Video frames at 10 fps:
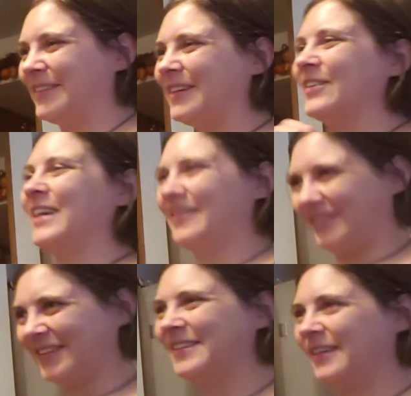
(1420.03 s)
Oh yeah.
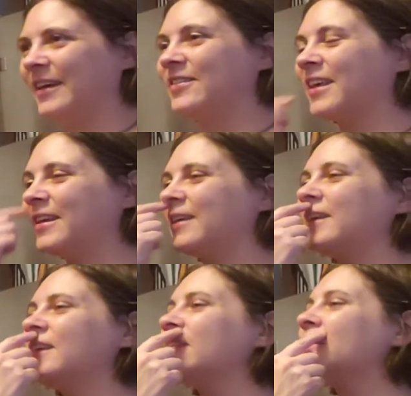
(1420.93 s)
It's gonna
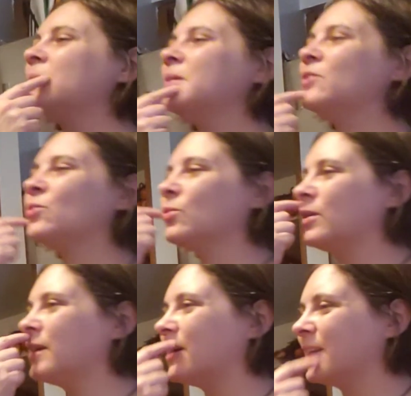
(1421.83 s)
get a little bit
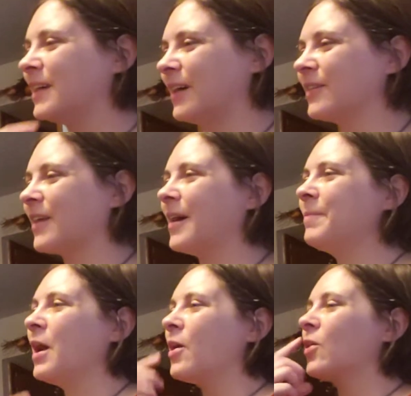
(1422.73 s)
drooly on the outside.
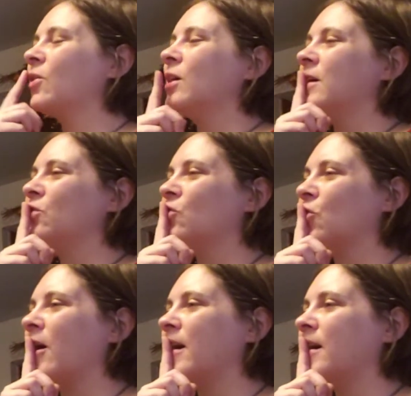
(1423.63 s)
Go ahead and
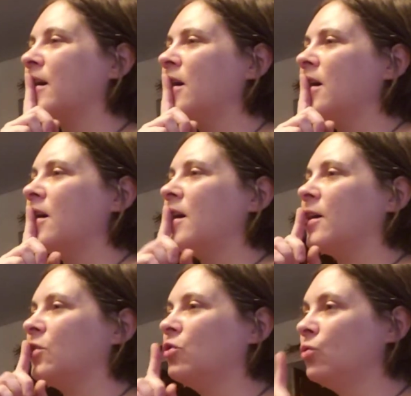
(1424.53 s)
try a
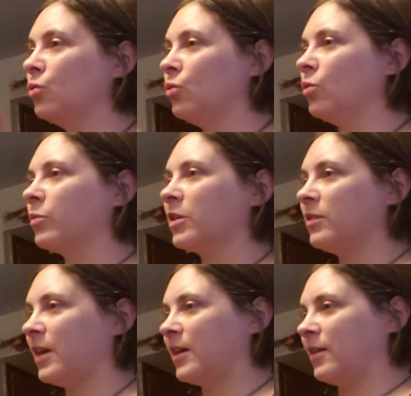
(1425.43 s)
do. We're gonna
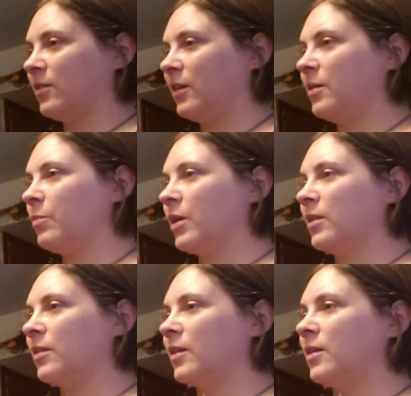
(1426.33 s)
take a deep
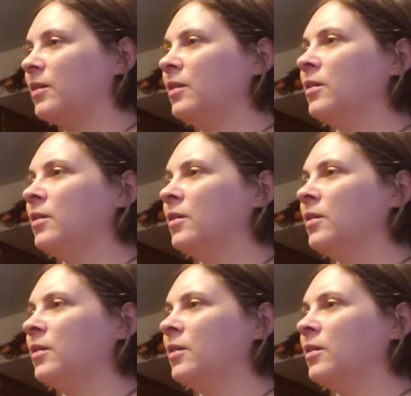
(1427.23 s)
breath in.